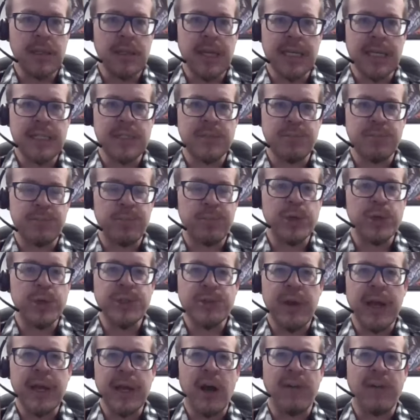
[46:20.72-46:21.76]
It's
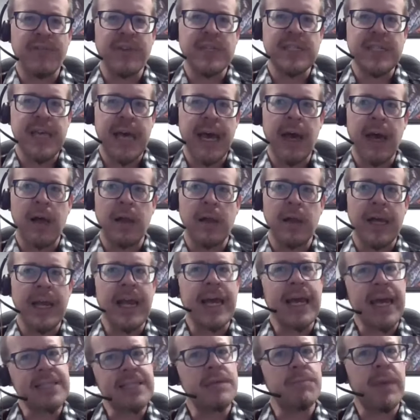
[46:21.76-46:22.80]
portrayed often as hell, and
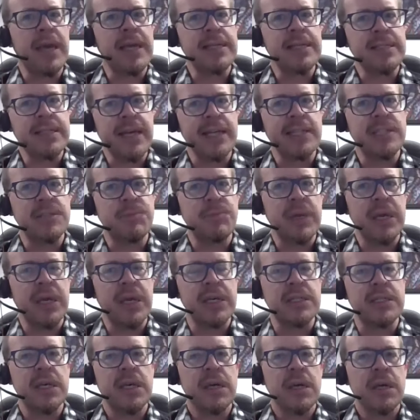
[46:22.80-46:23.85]
I guess it makes sense
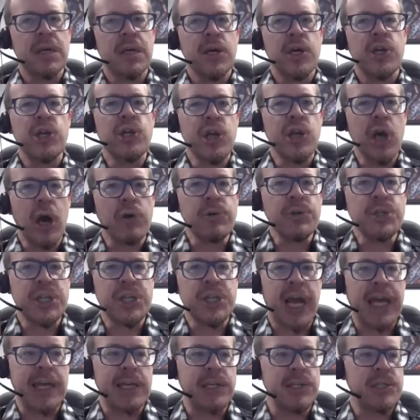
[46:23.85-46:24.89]
because no
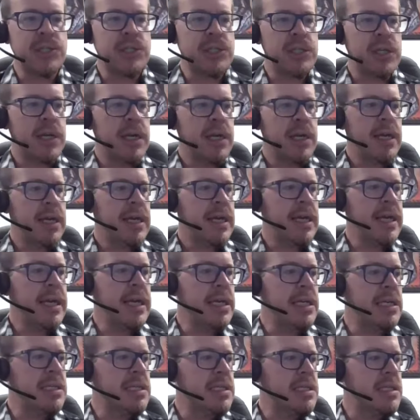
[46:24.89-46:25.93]
change
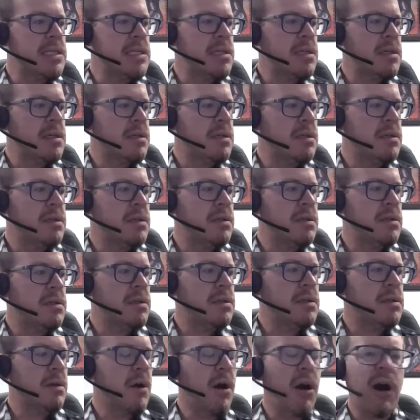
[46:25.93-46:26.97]
is
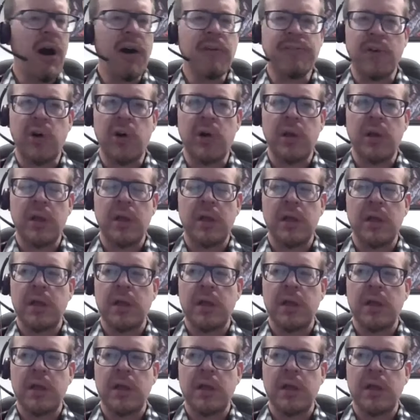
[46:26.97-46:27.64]
awful.